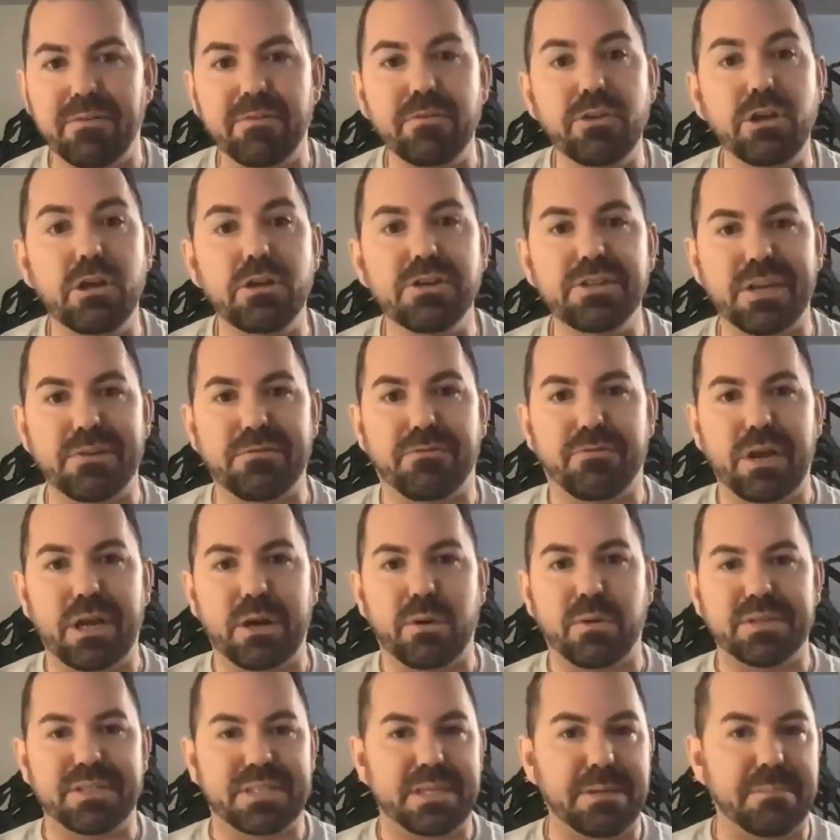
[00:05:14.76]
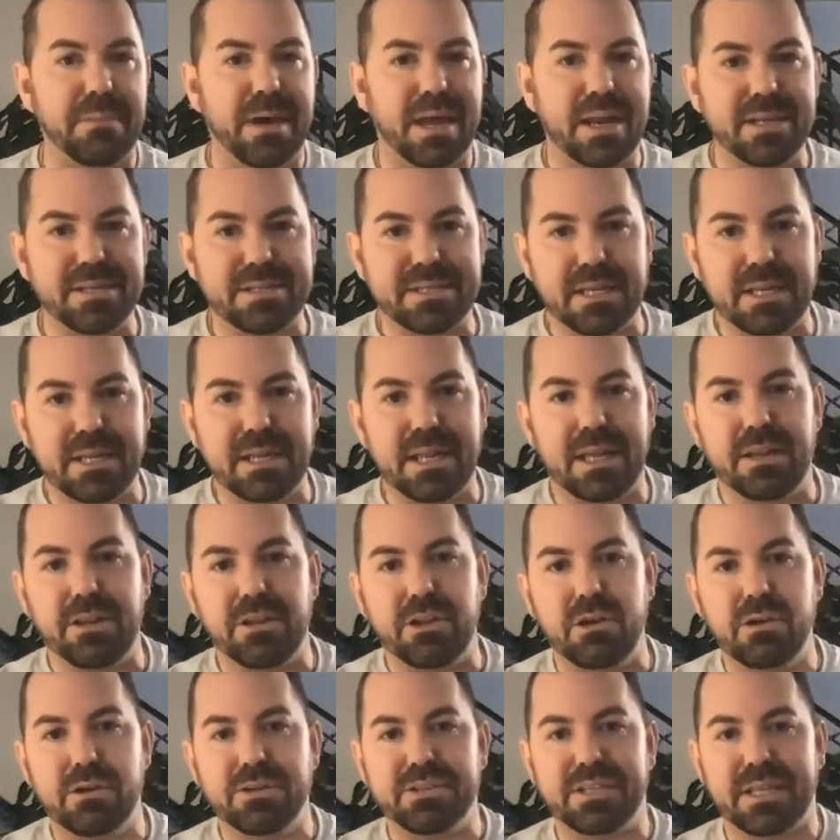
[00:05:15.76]
using frequency medicine and
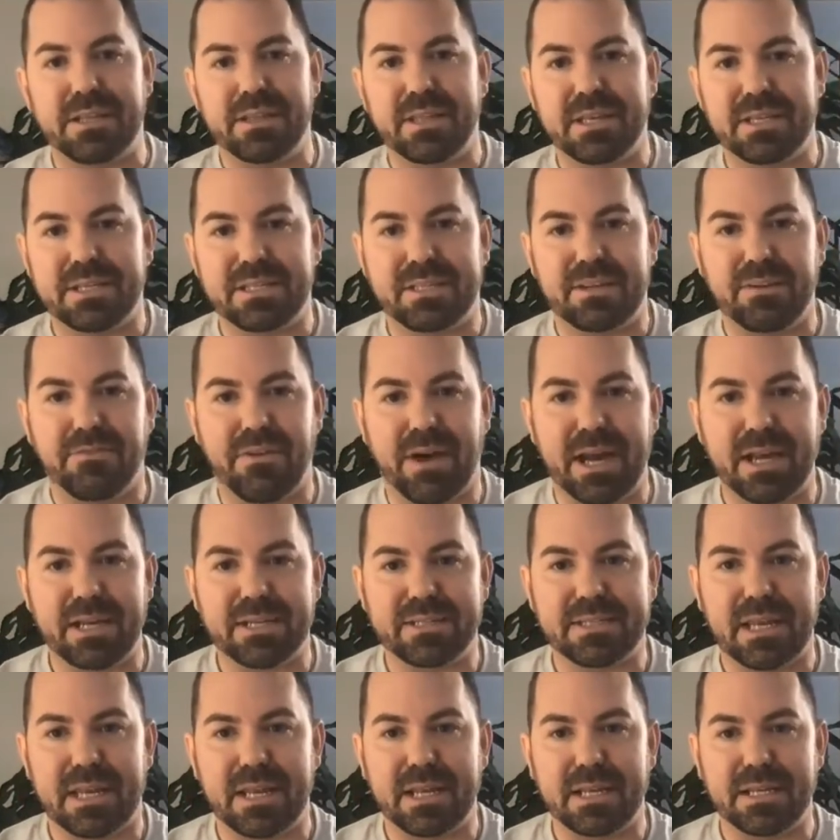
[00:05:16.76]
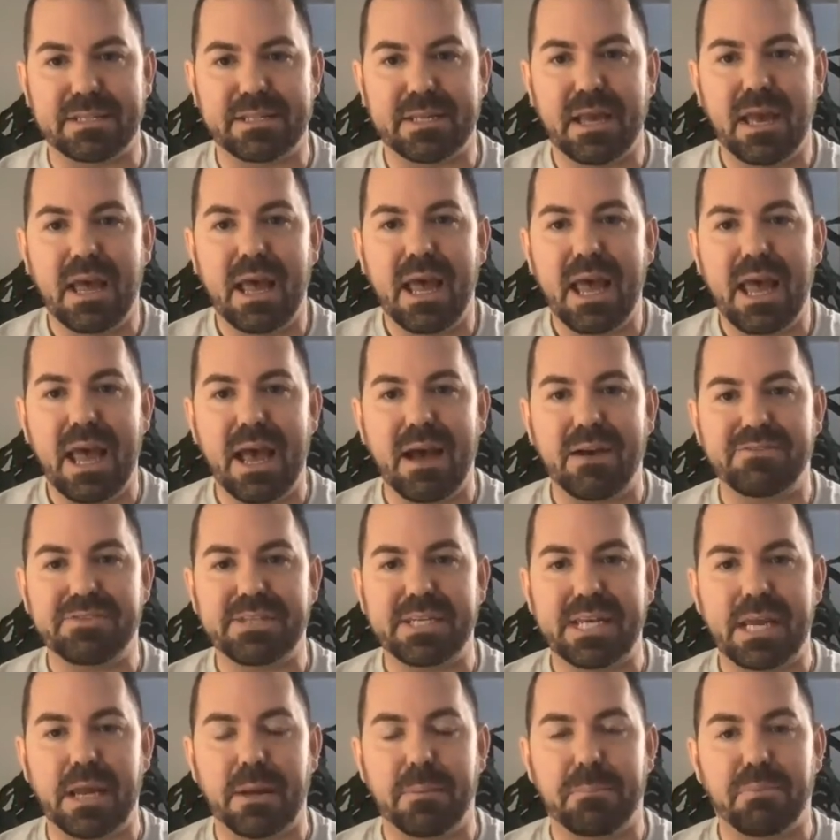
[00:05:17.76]
using this device that is
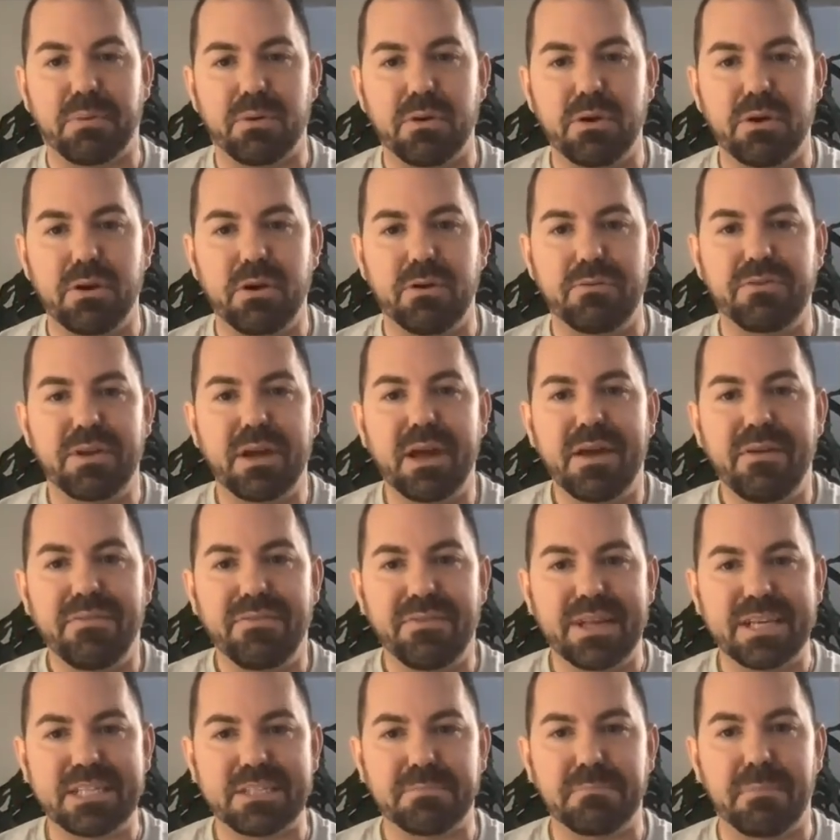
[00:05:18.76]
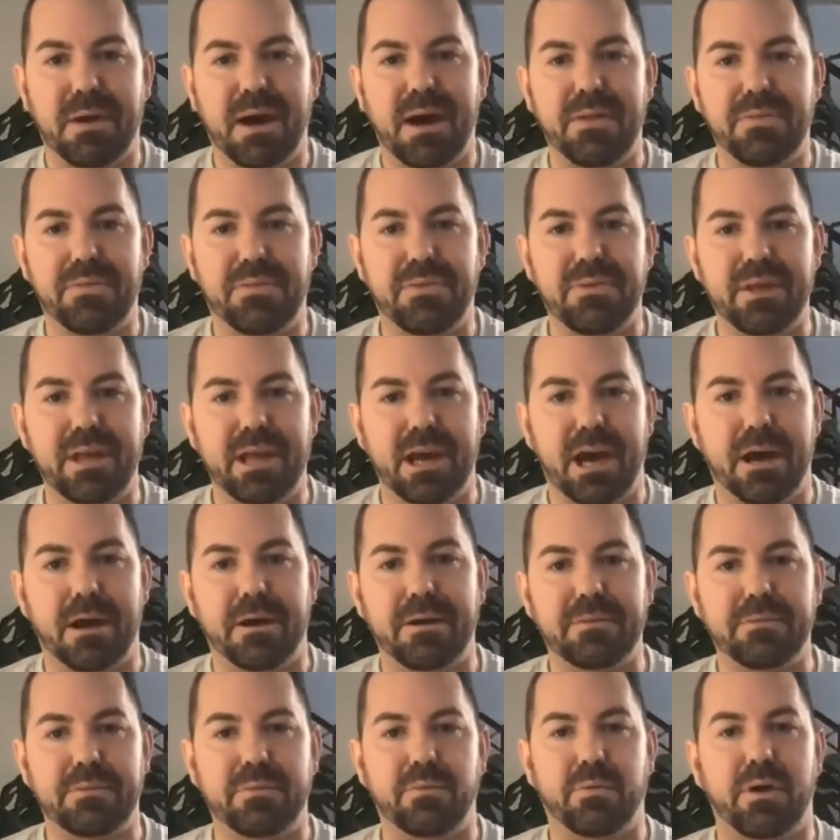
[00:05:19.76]
FDA approved this month.
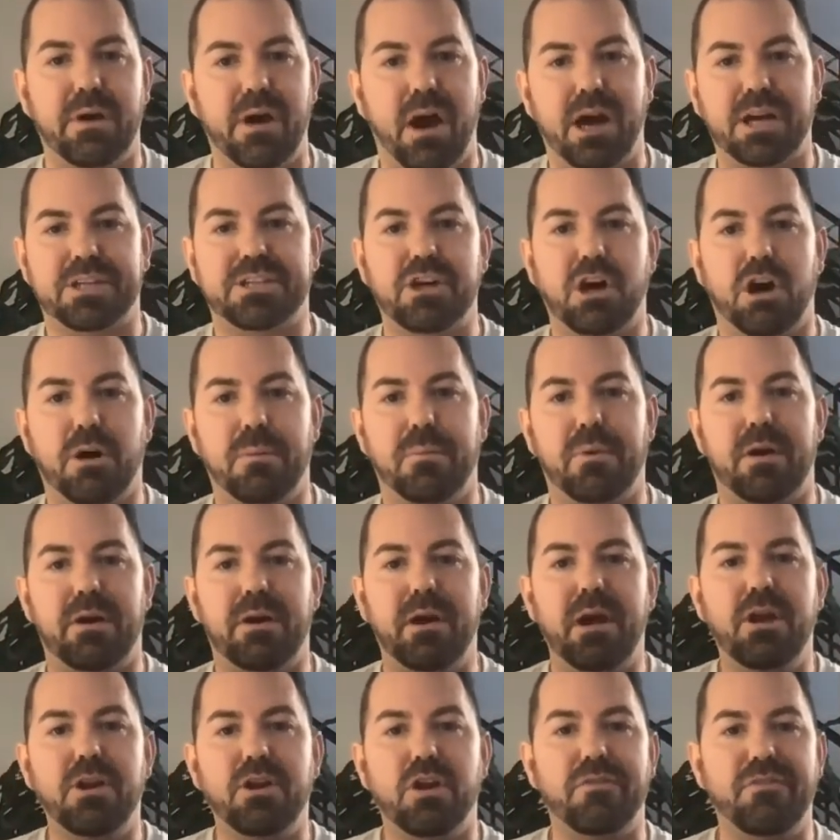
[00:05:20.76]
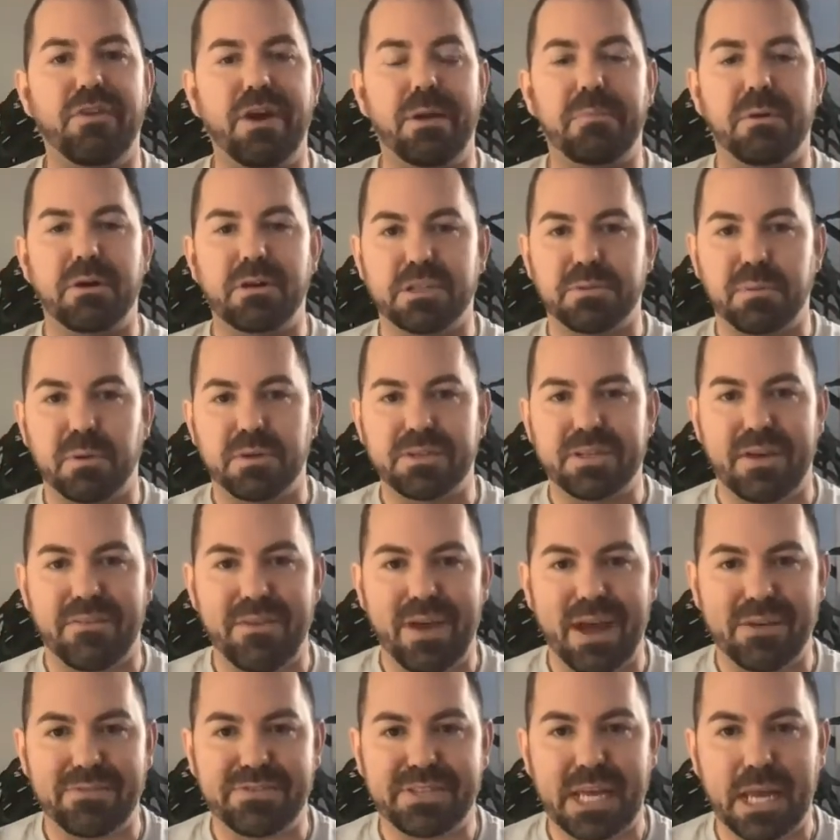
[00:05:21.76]
We're October, November, supposed to
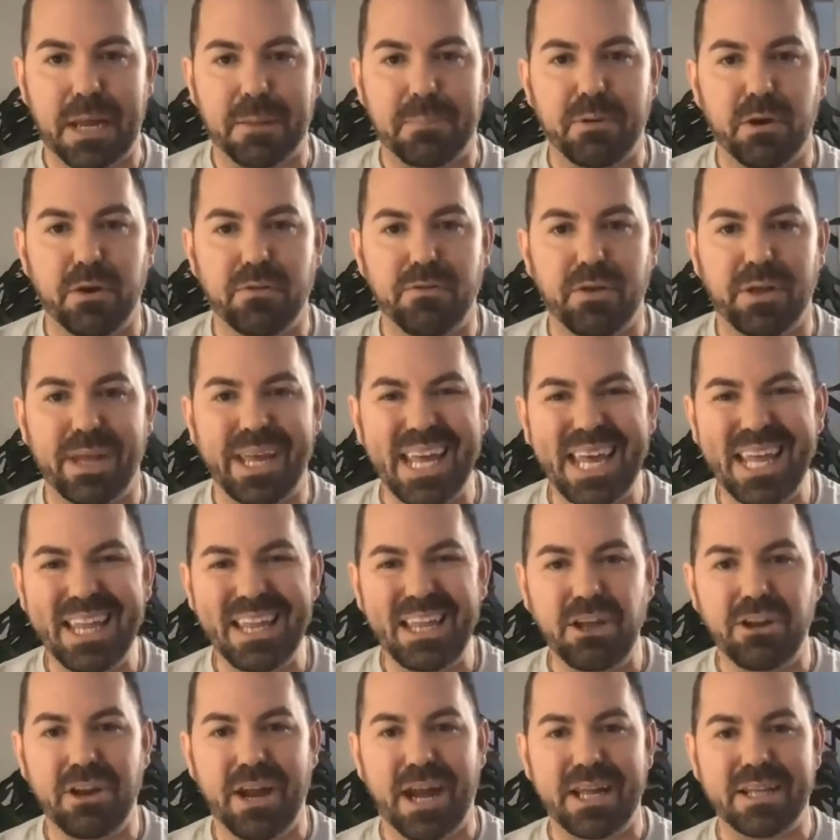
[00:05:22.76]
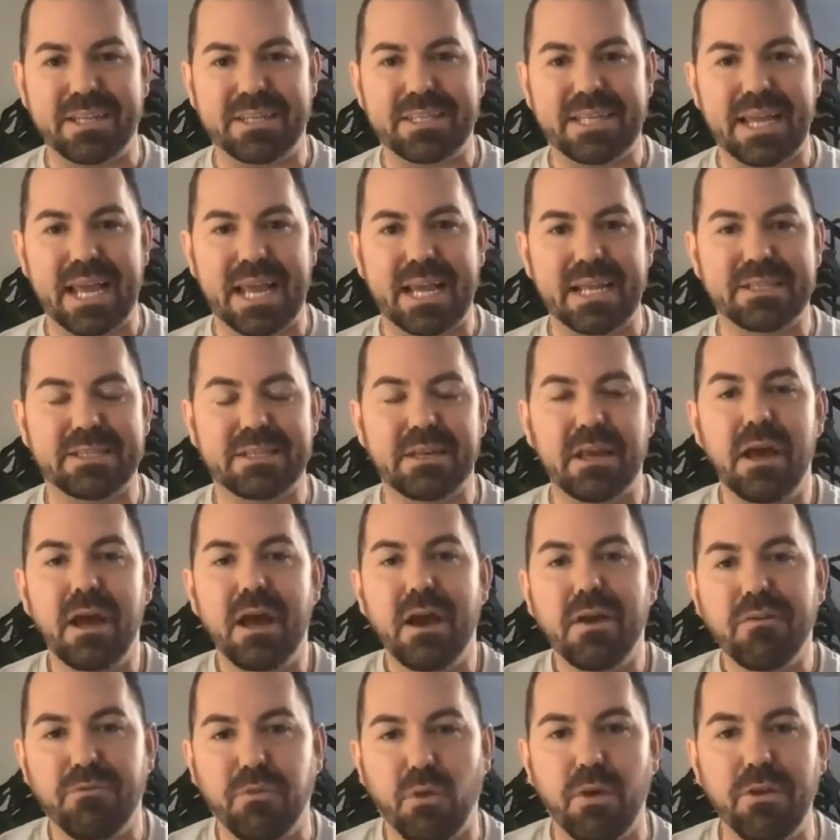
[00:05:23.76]
have FDA approval in the United States
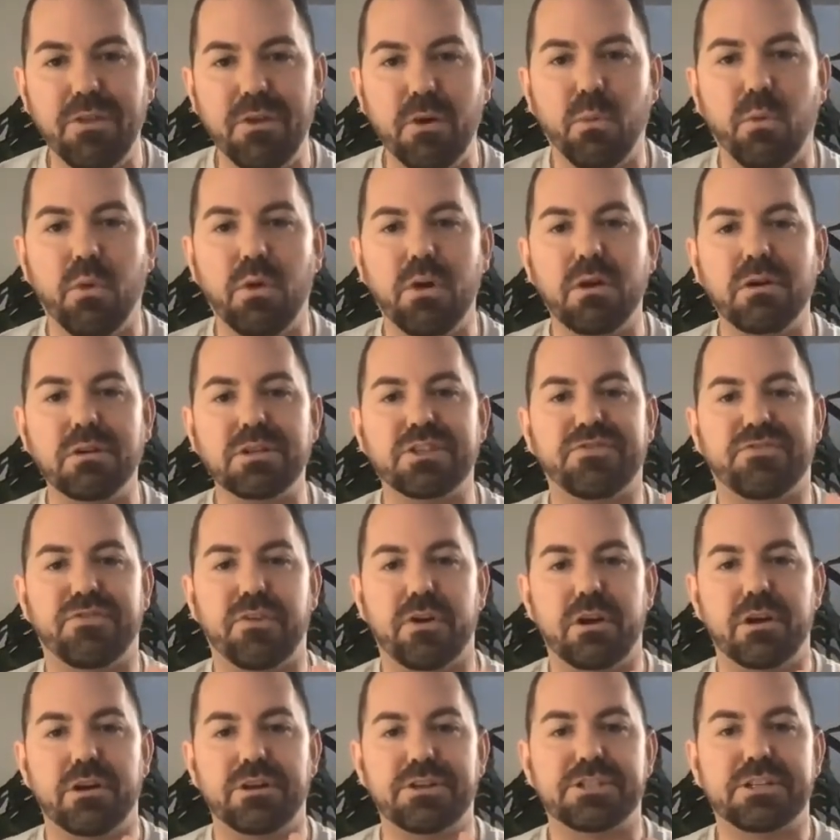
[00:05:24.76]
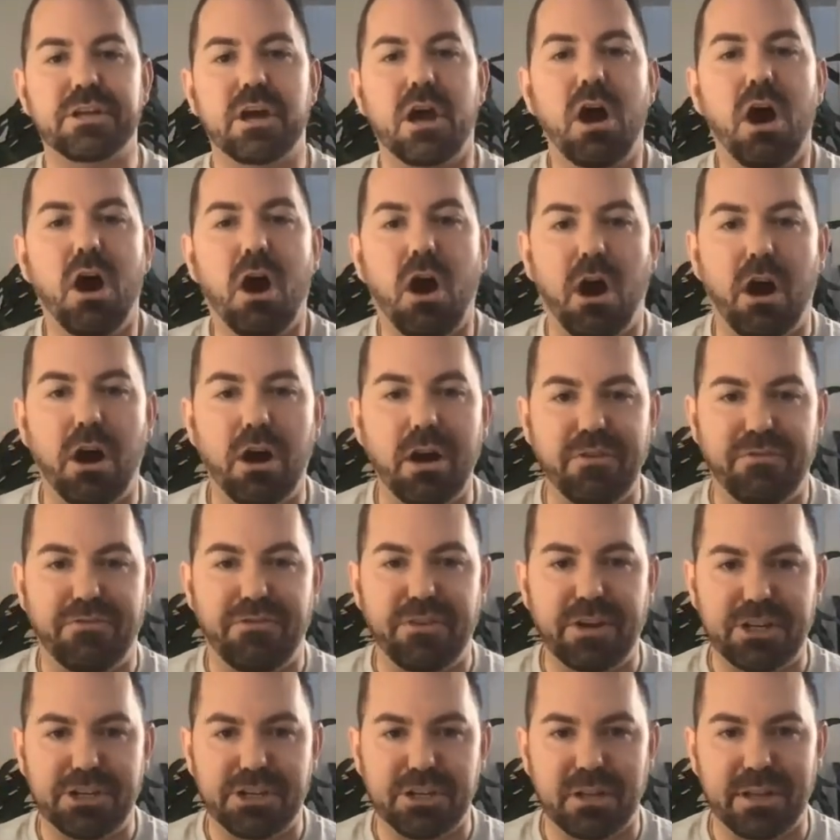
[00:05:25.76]
for the world's first
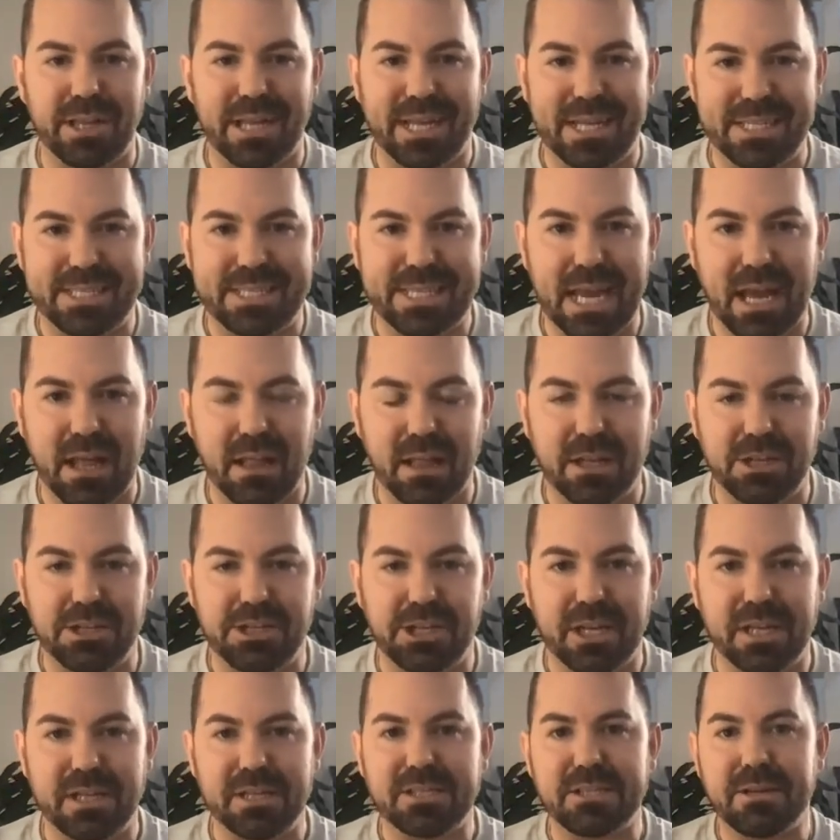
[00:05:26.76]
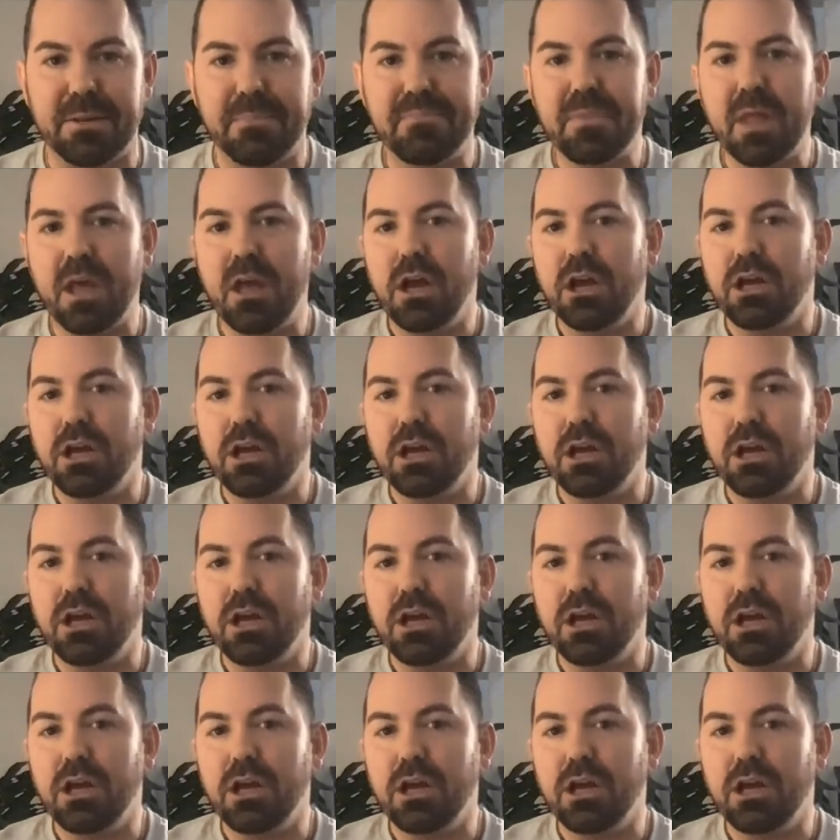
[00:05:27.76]
artificial intelligence